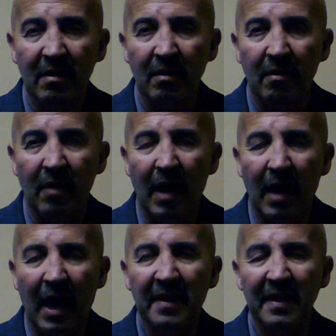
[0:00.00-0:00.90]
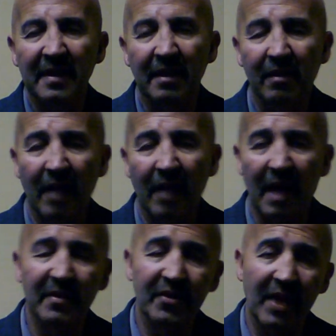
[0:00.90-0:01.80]
I think the
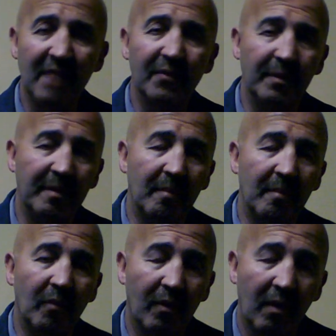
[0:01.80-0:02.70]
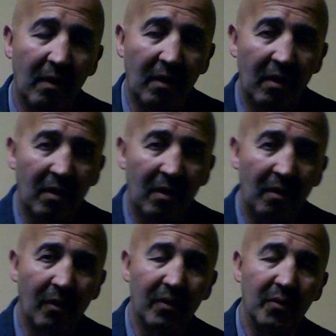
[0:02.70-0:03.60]
climate change will be more
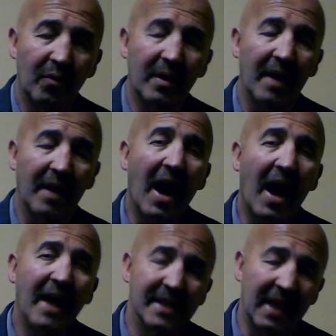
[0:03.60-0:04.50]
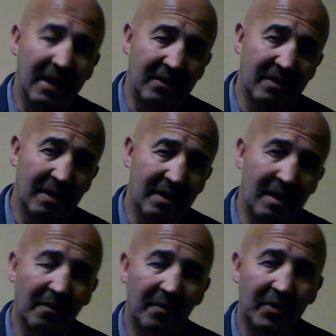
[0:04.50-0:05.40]
going toward ice age,
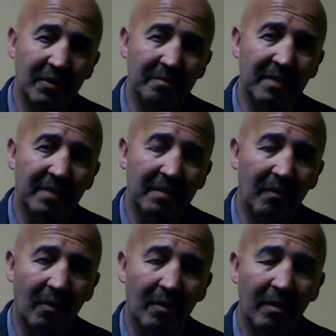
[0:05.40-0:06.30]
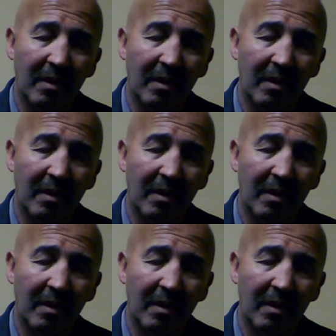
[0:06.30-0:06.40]
and we should be more